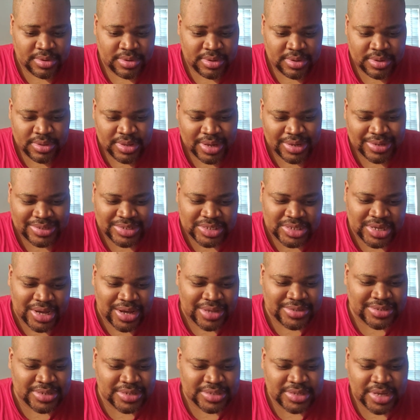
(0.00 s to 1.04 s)
Now this
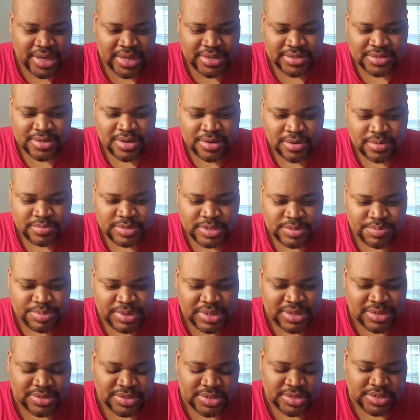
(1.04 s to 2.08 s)
contest has come to be
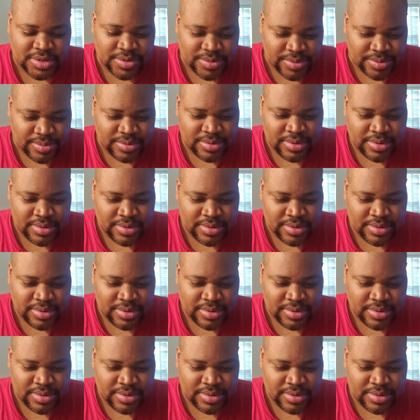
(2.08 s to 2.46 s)
considered